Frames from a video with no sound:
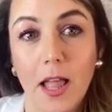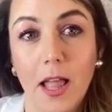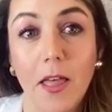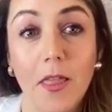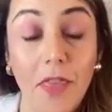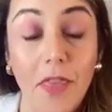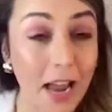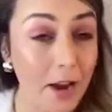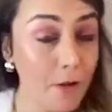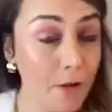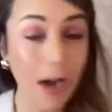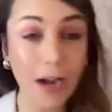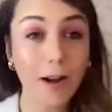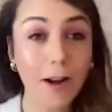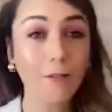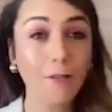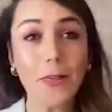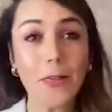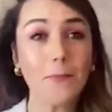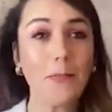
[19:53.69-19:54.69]
Then
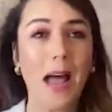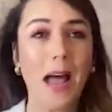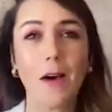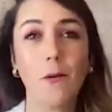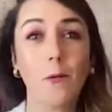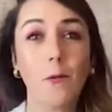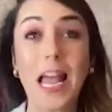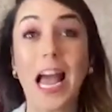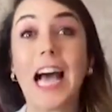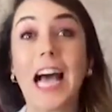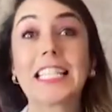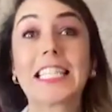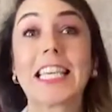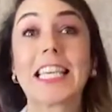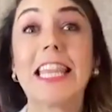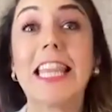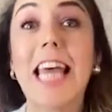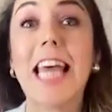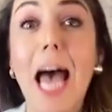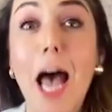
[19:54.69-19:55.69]
right off the bat, we ask
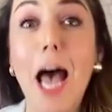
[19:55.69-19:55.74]
them